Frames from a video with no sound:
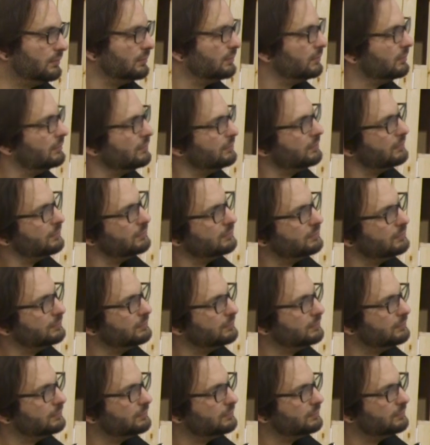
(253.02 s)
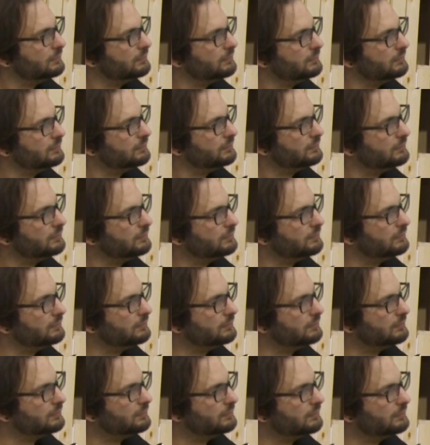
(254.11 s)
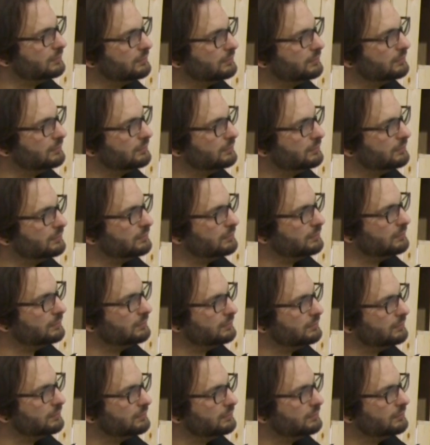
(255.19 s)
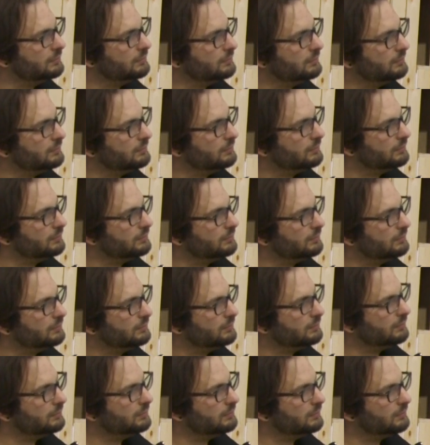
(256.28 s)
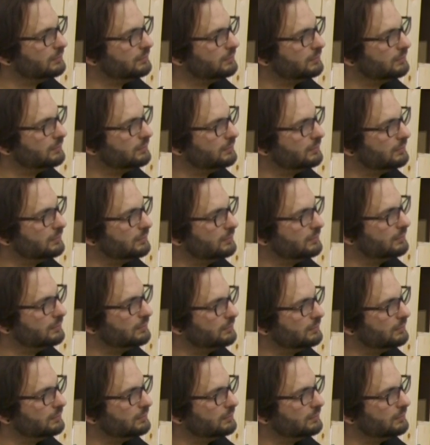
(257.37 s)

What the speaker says: (silent)